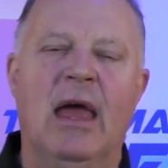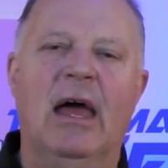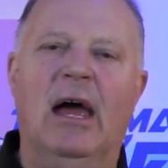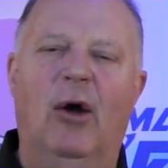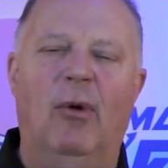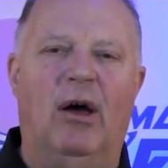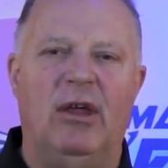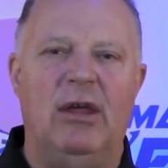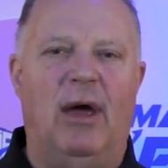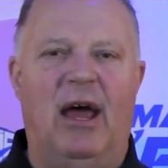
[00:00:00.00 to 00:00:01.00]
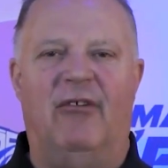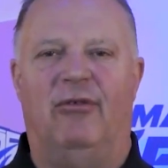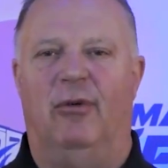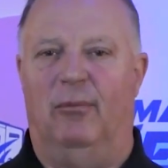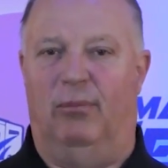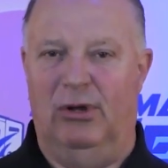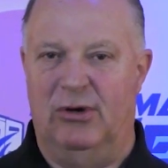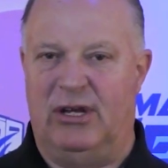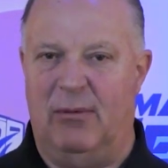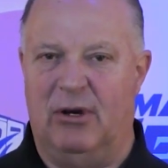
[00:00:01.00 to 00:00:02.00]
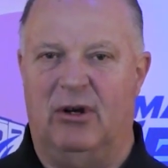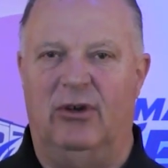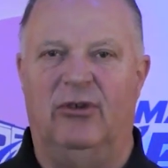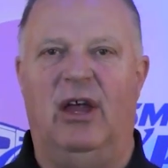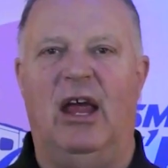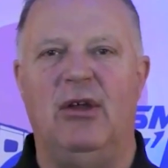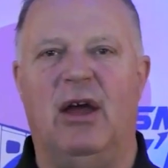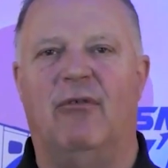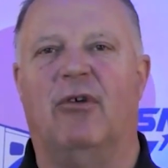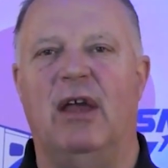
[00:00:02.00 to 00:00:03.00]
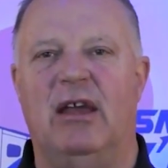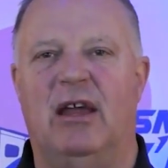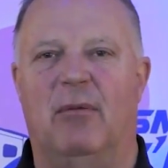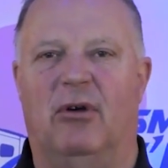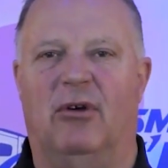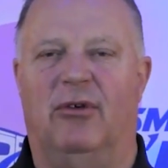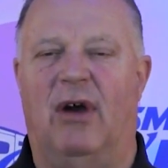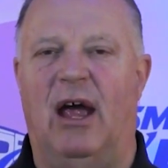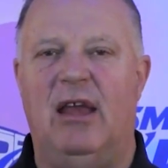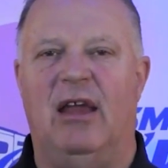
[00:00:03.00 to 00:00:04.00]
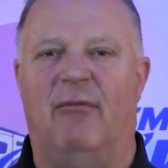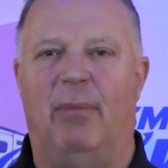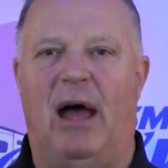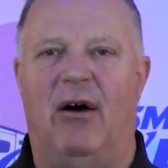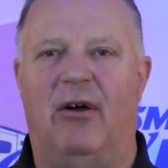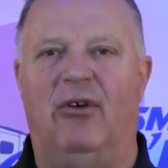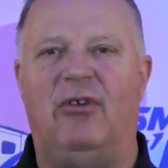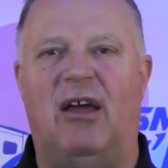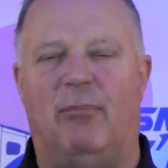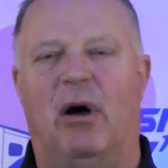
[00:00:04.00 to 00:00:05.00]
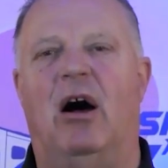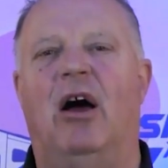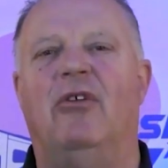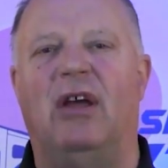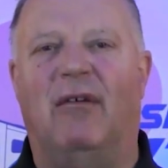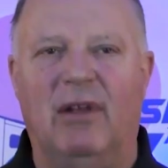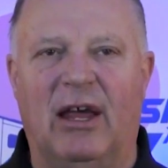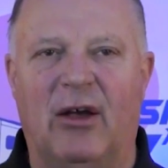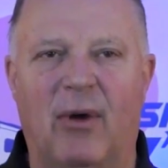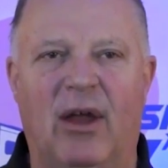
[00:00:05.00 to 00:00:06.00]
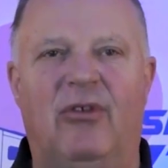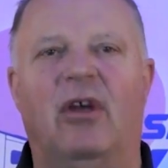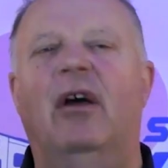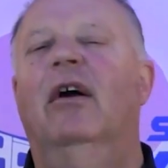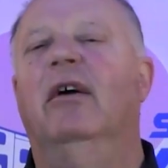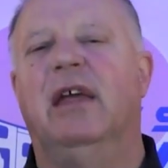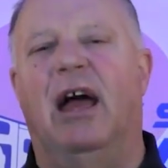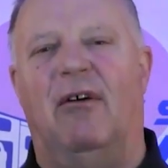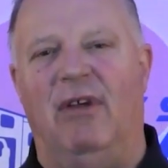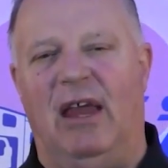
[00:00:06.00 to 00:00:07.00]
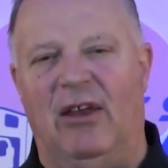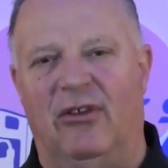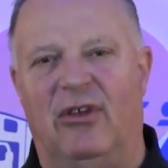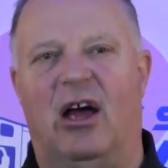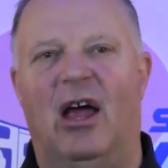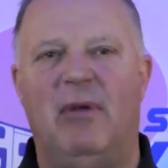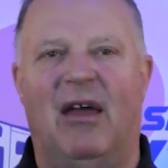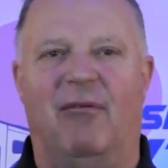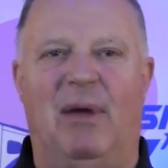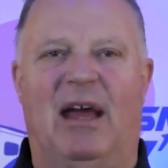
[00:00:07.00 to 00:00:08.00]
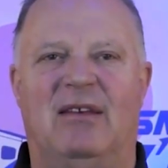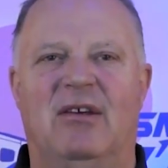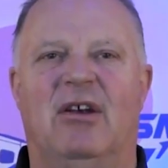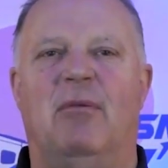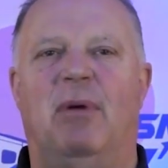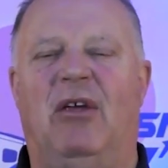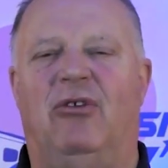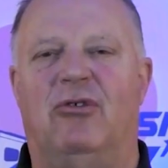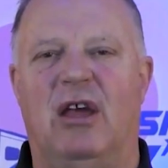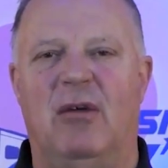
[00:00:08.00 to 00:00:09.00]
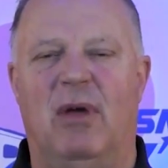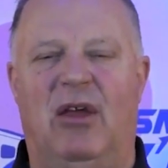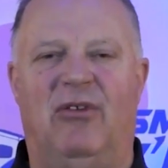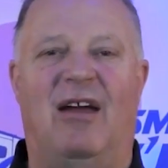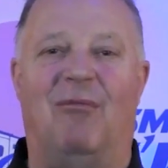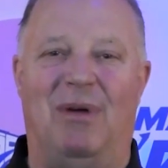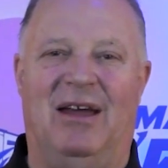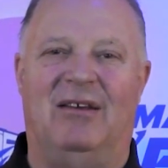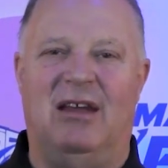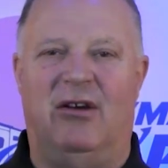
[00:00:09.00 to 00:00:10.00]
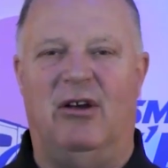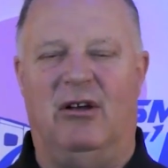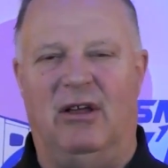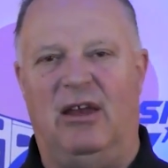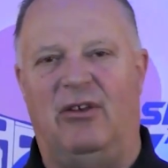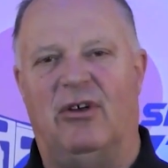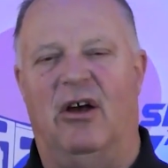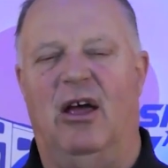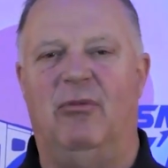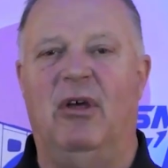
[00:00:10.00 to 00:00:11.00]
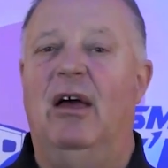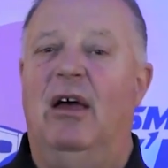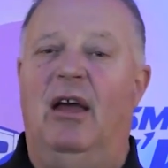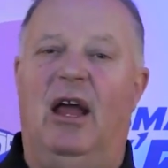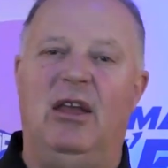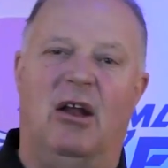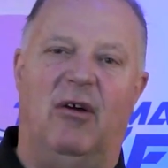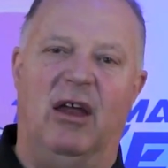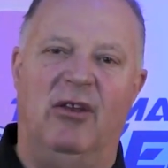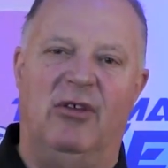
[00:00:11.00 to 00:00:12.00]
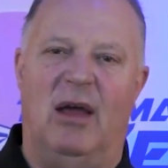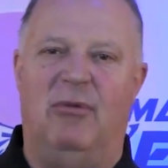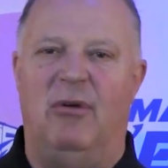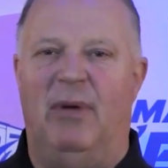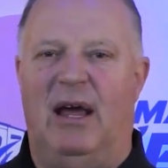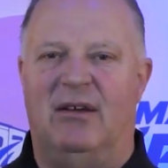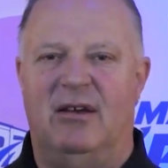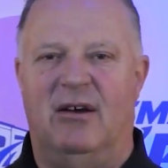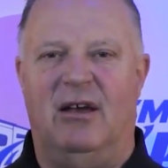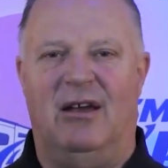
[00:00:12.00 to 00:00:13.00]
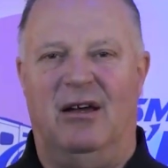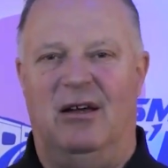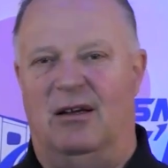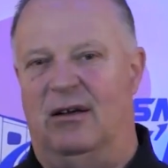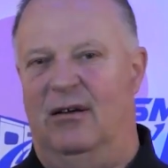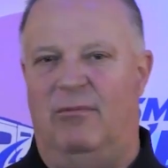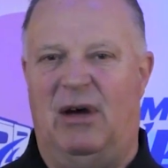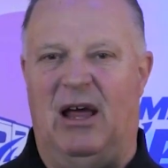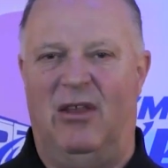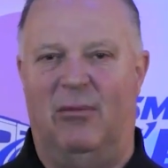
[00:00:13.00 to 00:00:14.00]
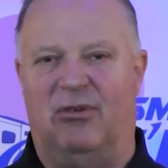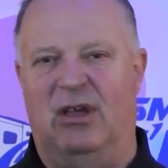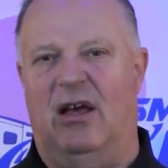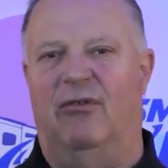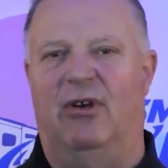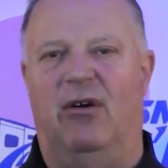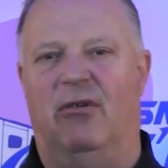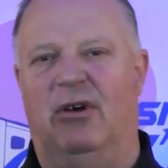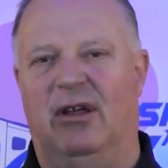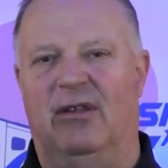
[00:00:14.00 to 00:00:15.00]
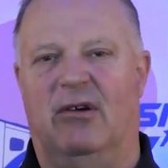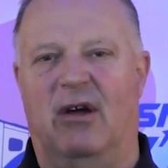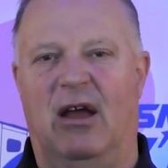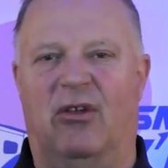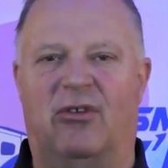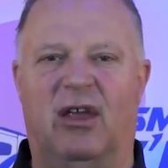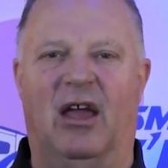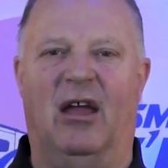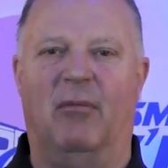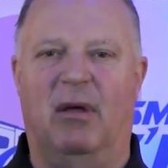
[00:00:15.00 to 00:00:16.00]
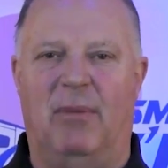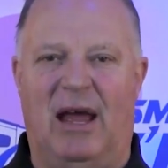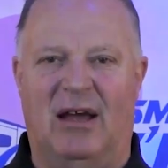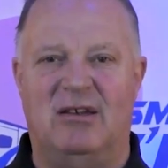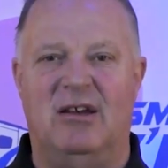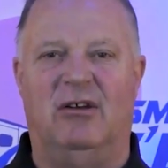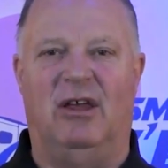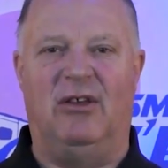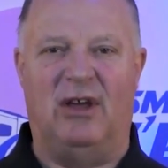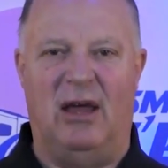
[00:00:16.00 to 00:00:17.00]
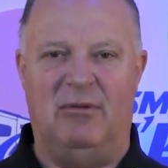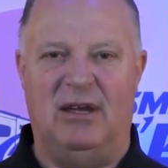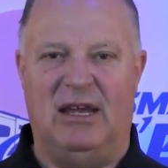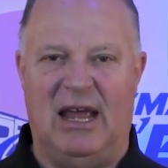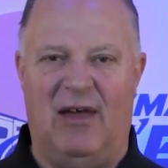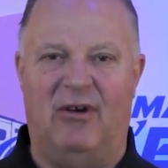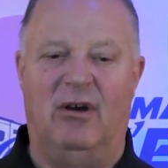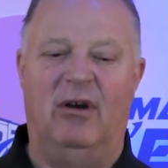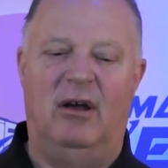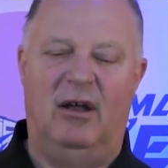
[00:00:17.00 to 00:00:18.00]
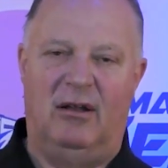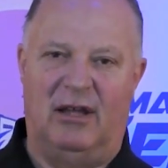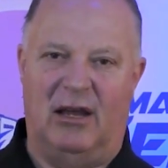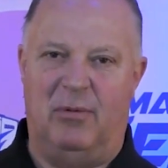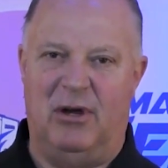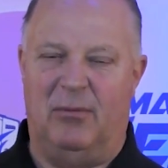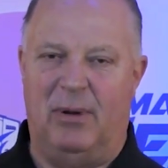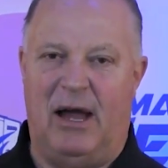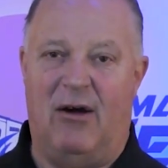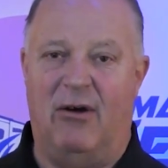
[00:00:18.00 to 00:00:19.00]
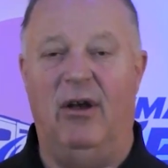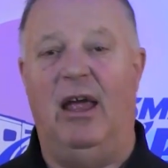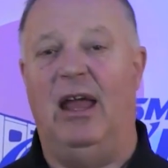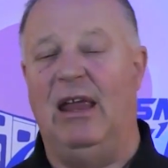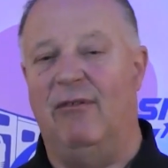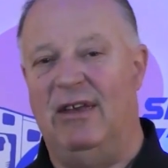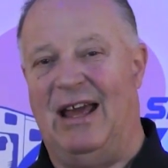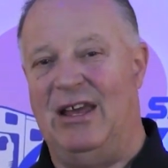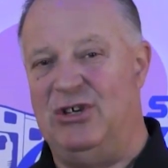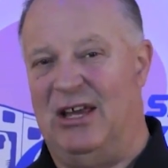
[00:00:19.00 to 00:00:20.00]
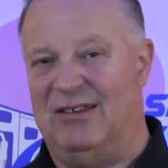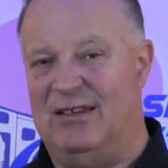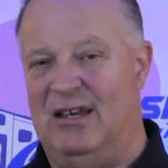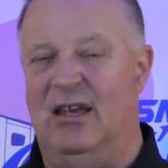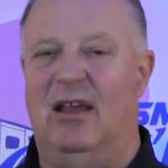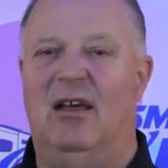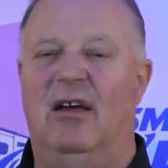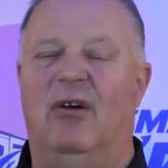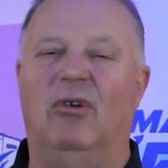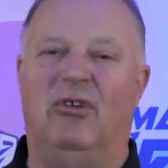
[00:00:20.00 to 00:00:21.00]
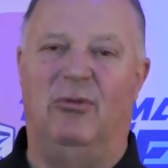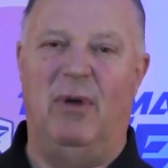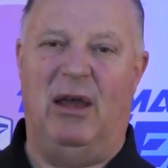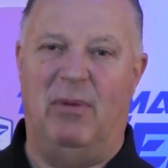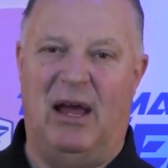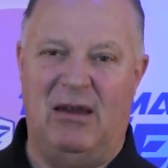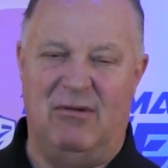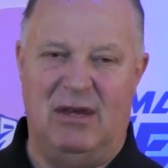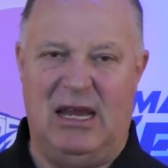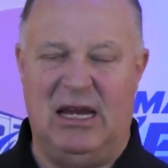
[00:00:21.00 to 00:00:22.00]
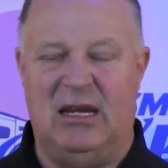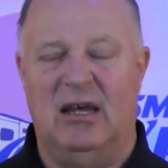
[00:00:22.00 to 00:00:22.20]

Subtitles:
Well, you have blue chemicals and you have green chemicals, right? You have powders, you have pods, you have liquids, you have enzyme, you have bacteria-based treatments, you have bacterial enzymes. And, you know, enzymes and bacteria by themselves aren't really the greatest thing, but bacterial enzyme together, like Pure Power and even Digest It, which is made by Unique,